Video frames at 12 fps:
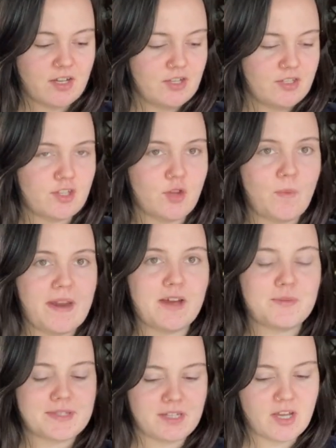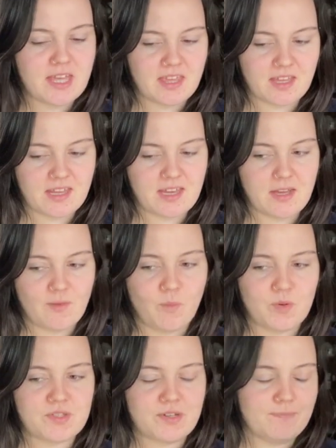So when I was looking at it, it
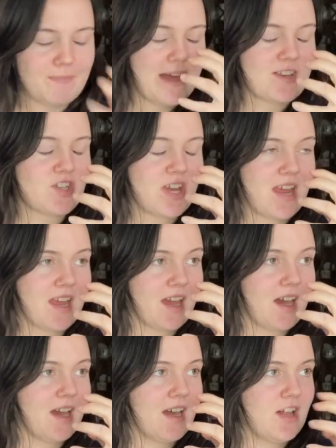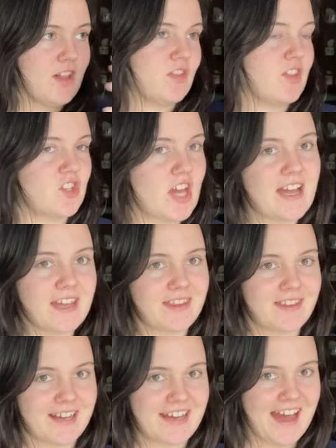wasn't matching the jacket
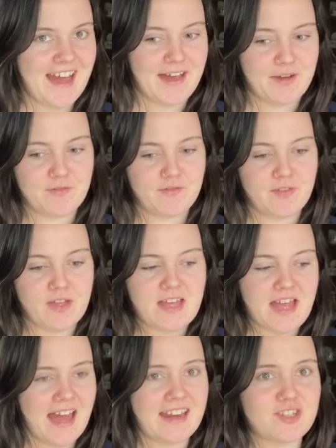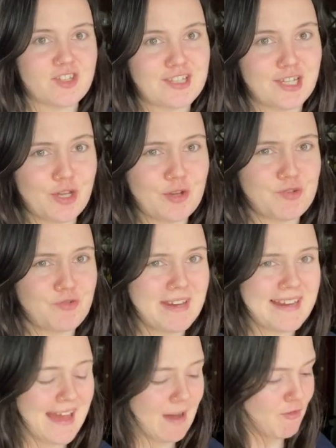that I have, and it just looked
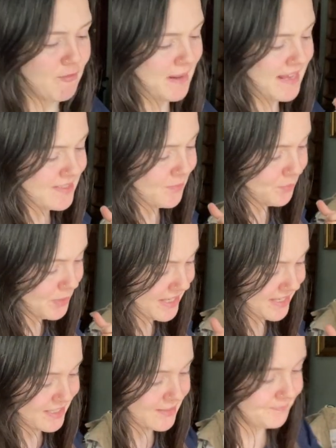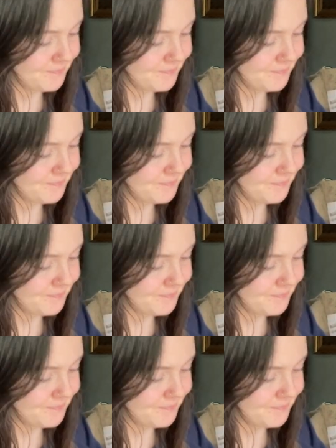really out of place and weird.